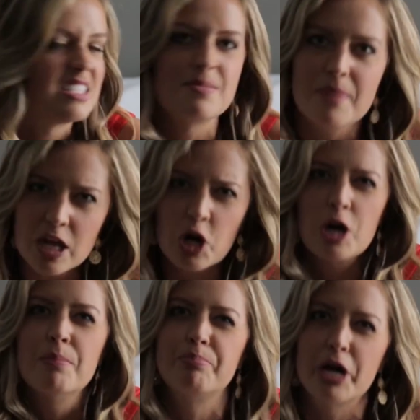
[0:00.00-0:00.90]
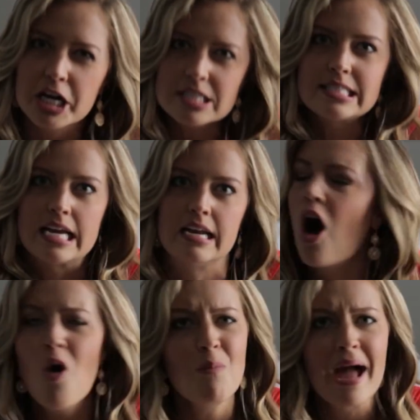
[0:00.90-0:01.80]
to meet her in person,
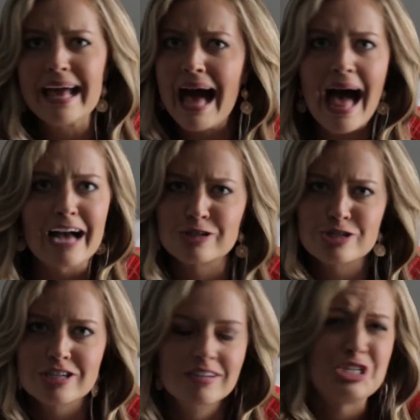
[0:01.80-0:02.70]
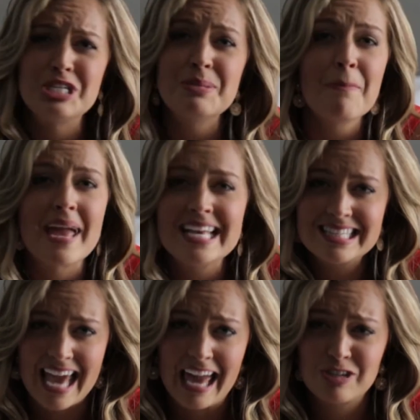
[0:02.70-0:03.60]
oh my gosh, she's
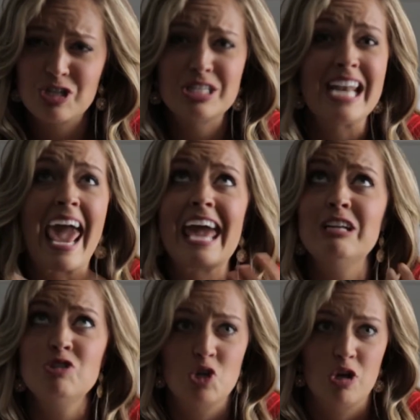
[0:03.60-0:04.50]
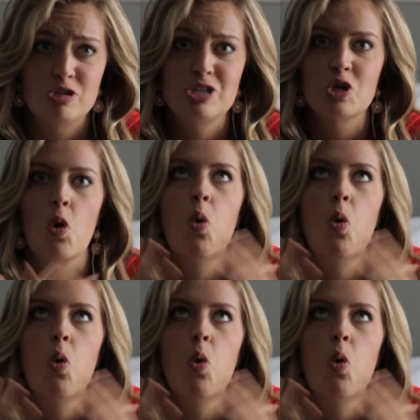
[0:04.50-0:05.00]
amazing. She's an angel, she's a